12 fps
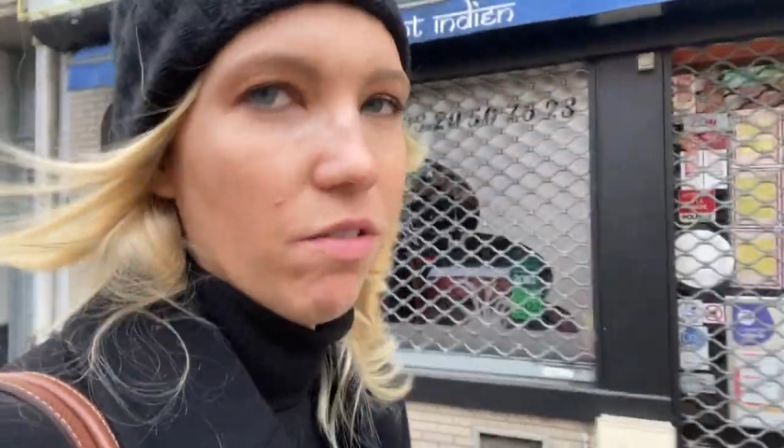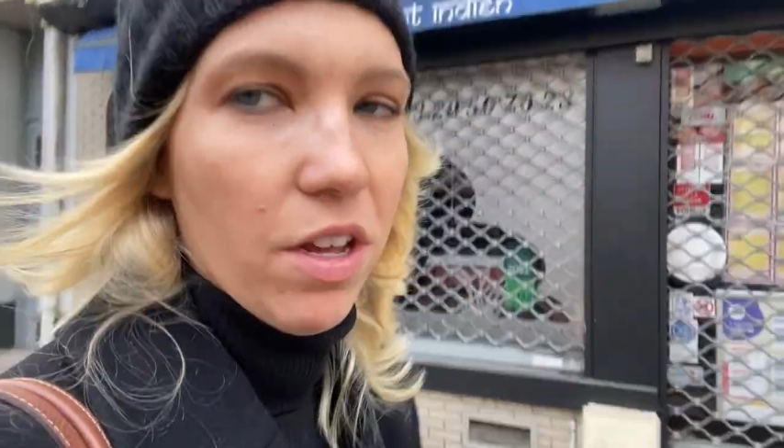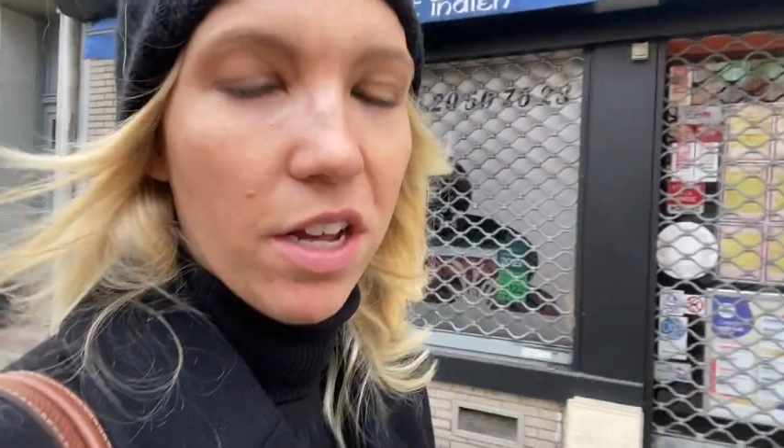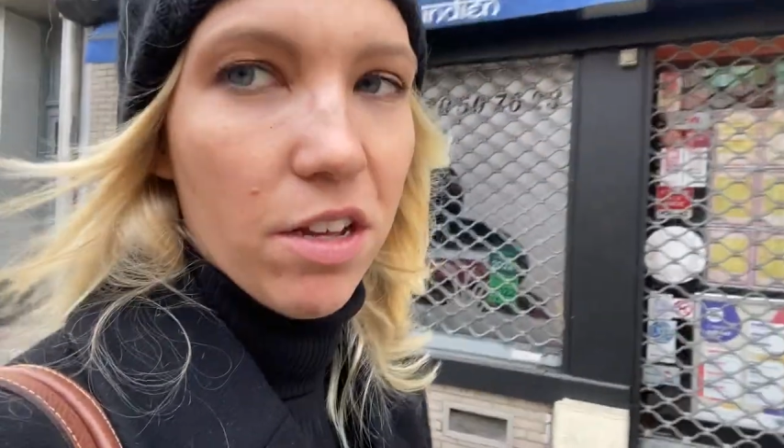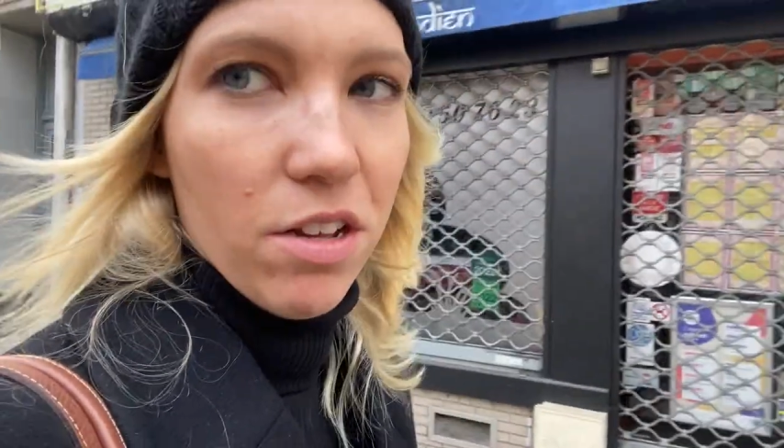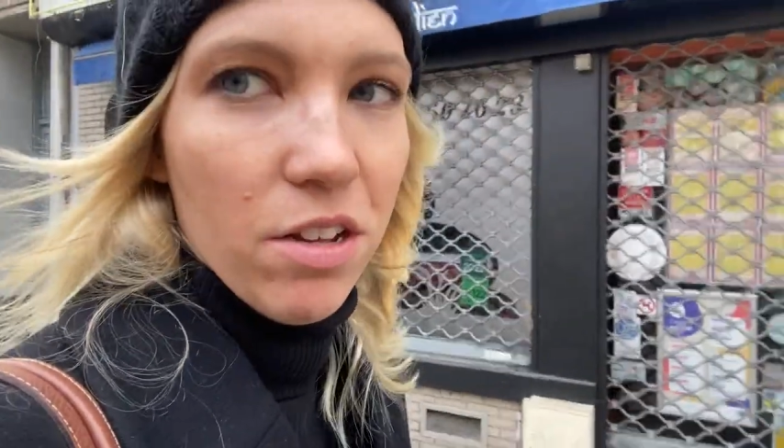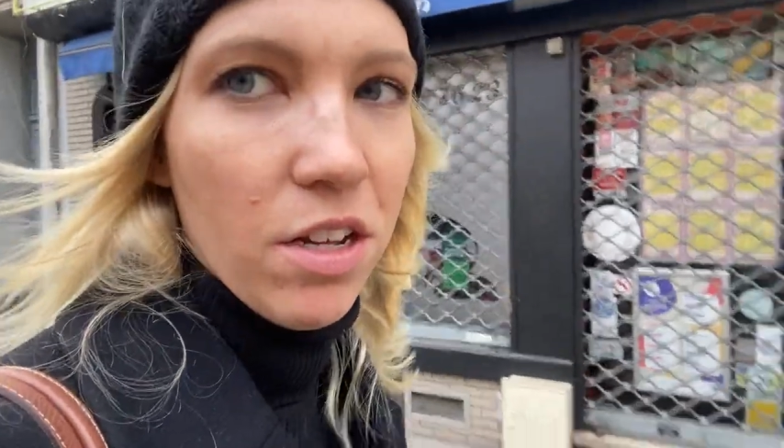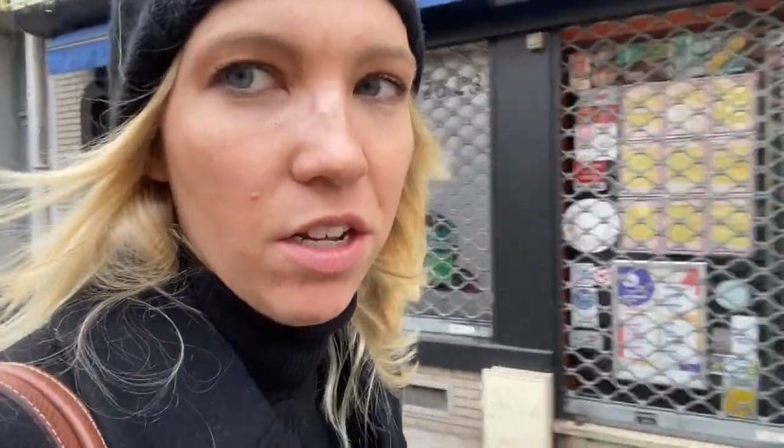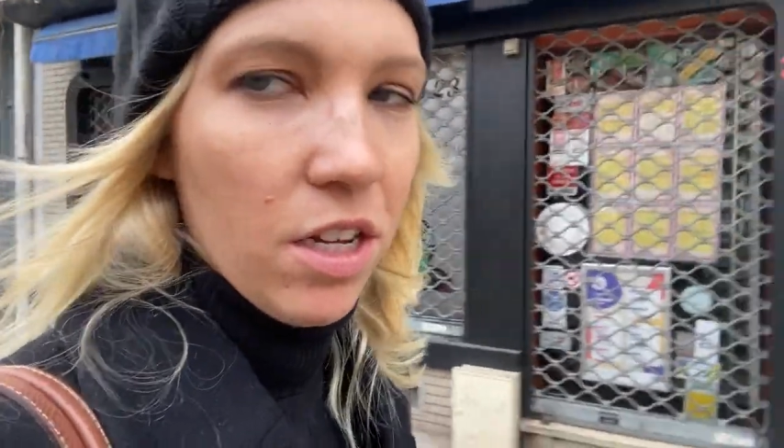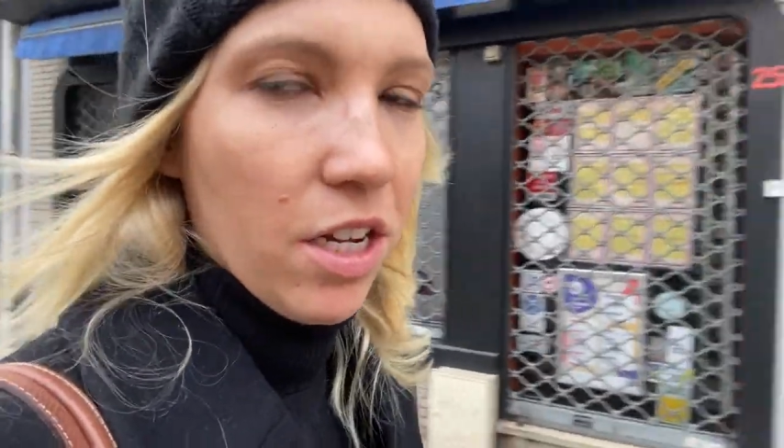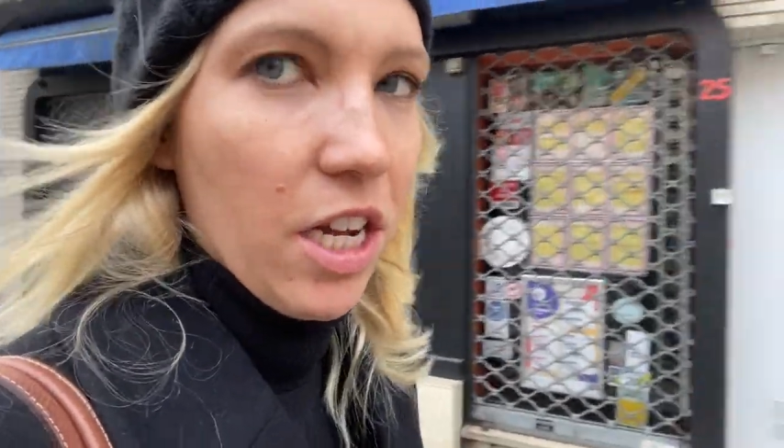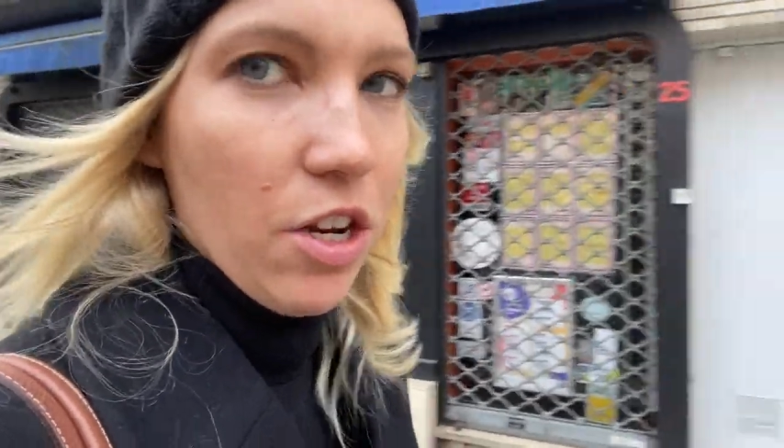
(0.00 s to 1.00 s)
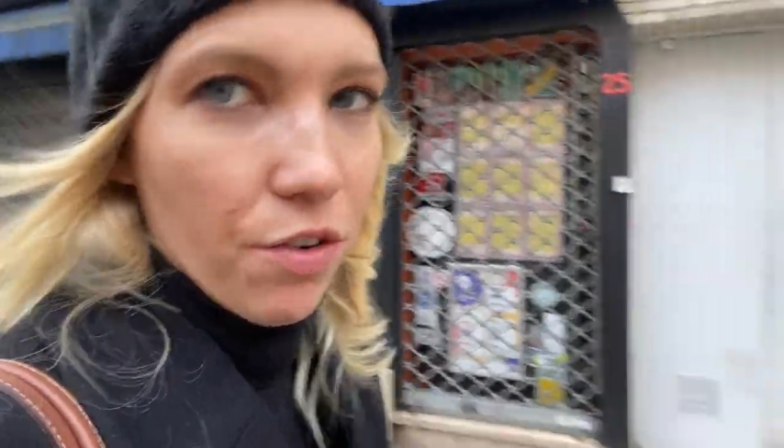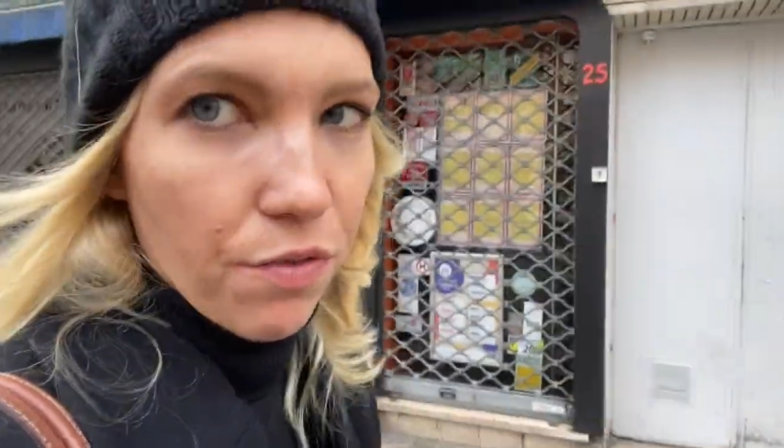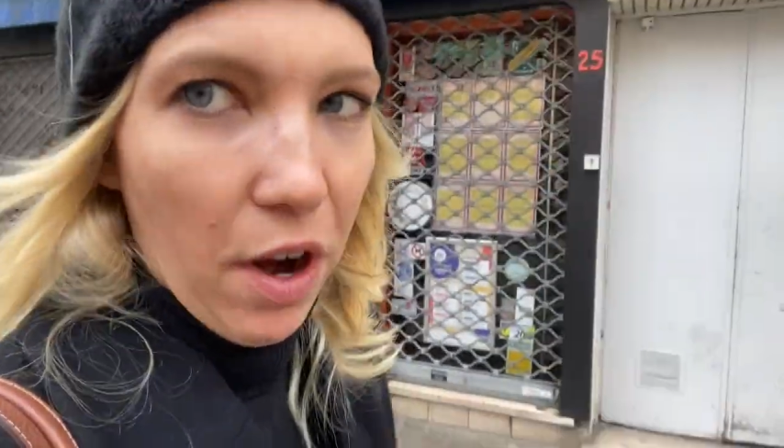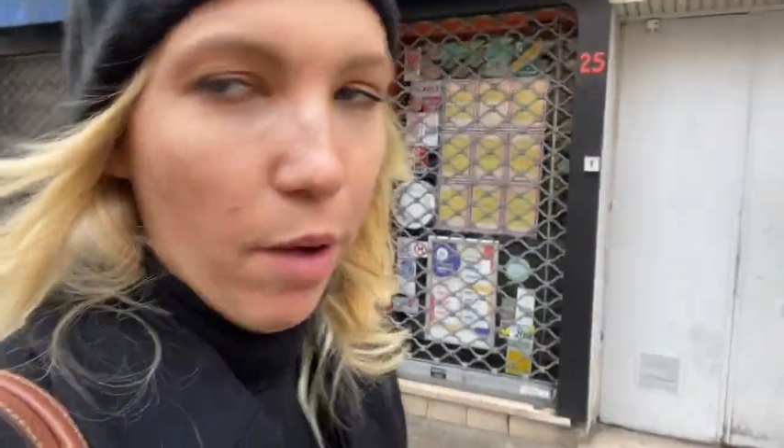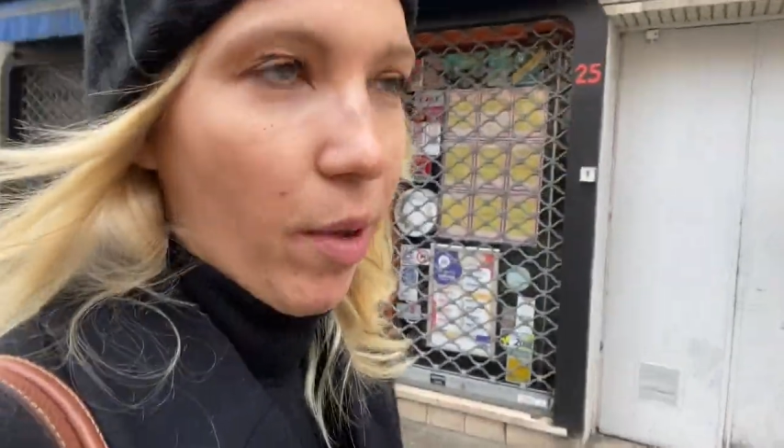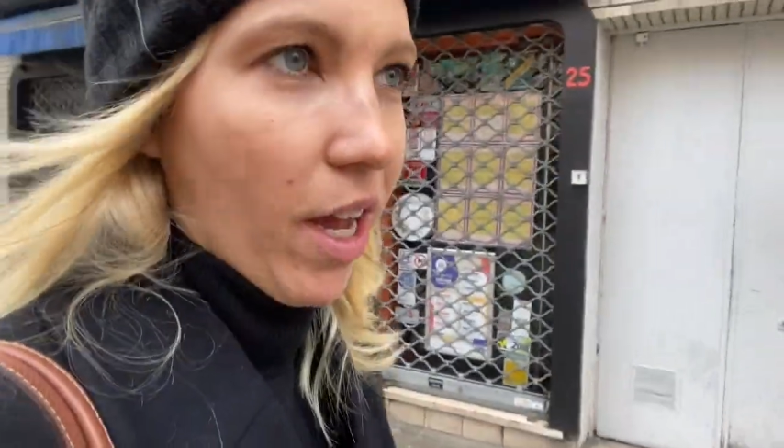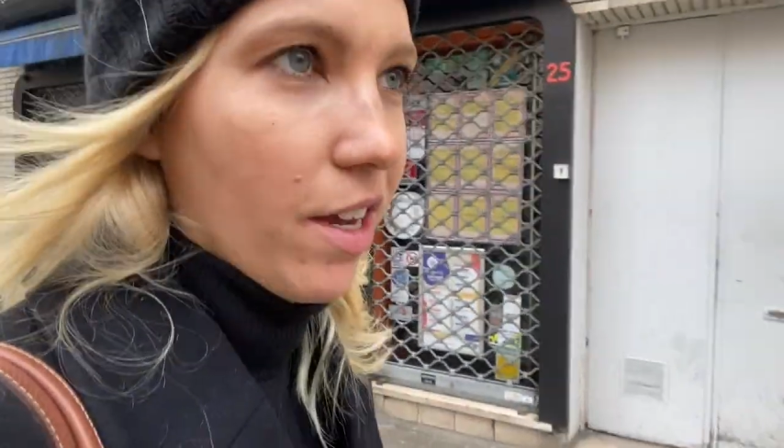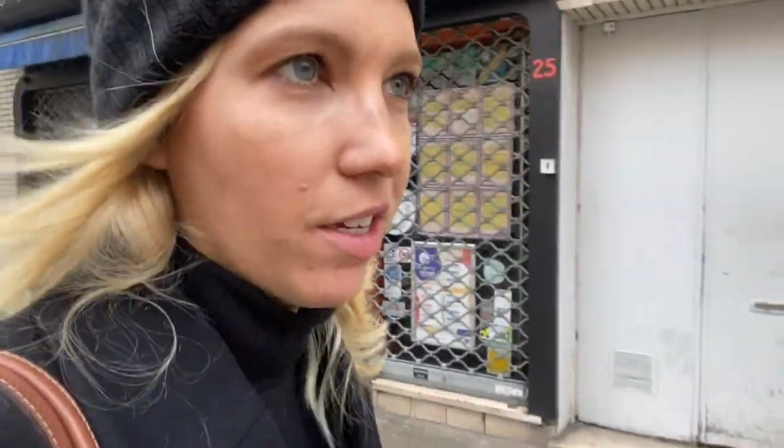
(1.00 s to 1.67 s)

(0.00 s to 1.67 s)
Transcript: like in your fry bag.